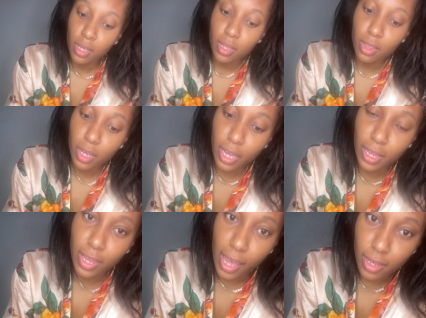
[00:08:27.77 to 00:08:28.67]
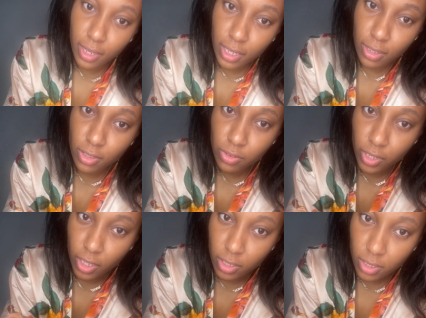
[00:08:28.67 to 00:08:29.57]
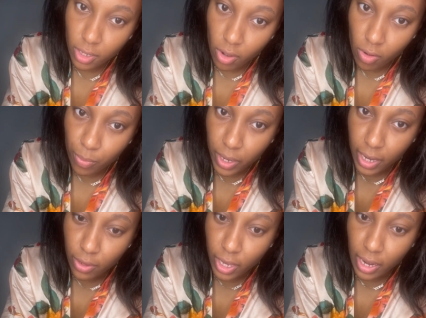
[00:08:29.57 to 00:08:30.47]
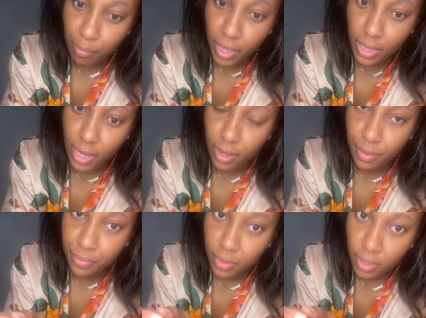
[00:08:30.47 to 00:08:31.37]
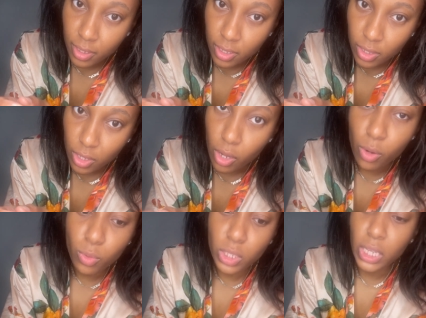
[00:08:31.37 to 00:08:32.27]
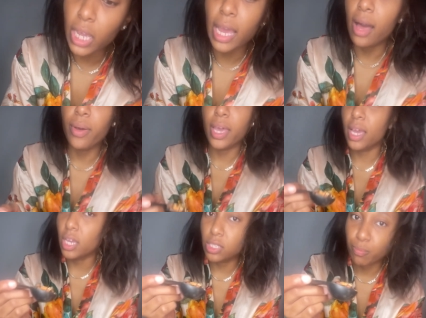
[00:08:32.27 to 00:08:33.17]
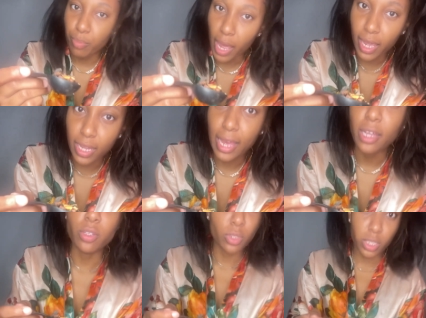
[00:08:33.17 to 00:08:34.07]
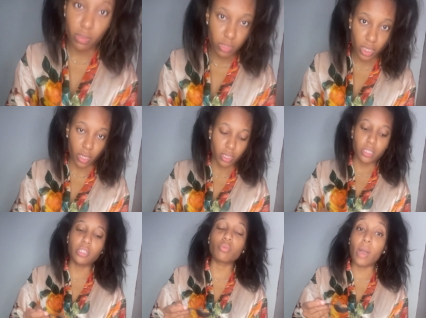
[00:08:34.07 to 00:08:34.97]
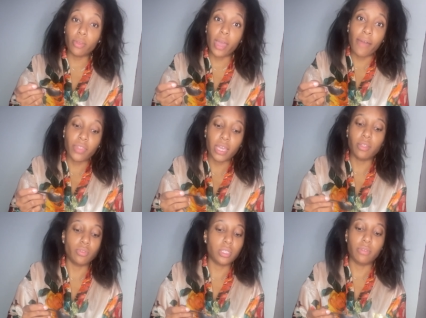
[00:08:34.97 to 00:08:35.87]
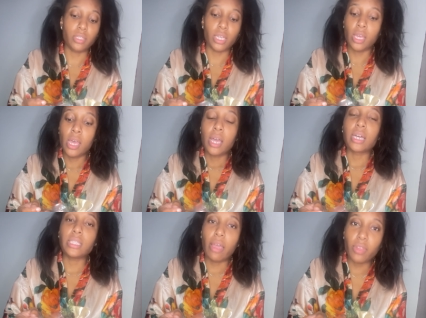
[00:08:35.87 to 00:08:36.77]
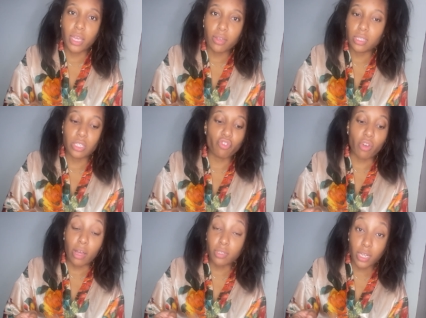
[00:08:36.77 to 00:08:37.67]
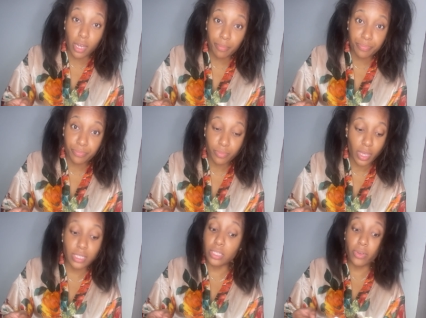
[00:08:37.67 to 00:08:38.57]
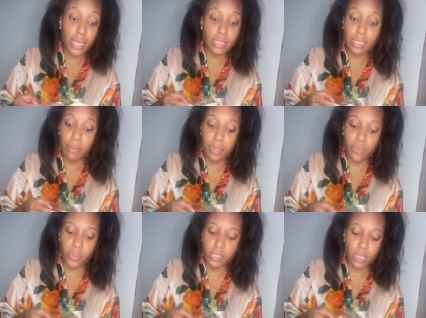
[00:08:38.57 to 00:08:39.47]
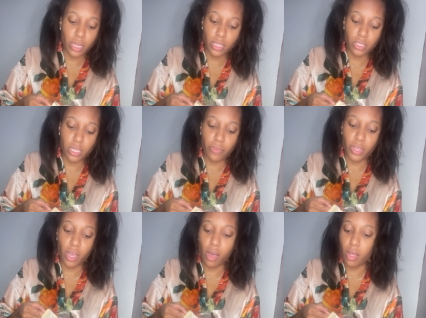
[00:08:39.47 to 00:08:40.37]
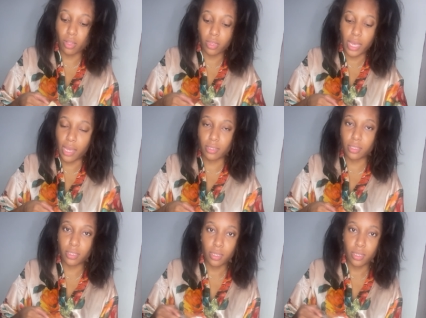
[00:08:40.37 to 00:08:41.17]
Look at that. Look at those ingredients. Oh my God, you cannot make that up. No tea out here is banging like loose leaf tea. This is why you have to get loose leaf tea. Because everything else is grounded up. It still has the same benefits and they just giving y'all less.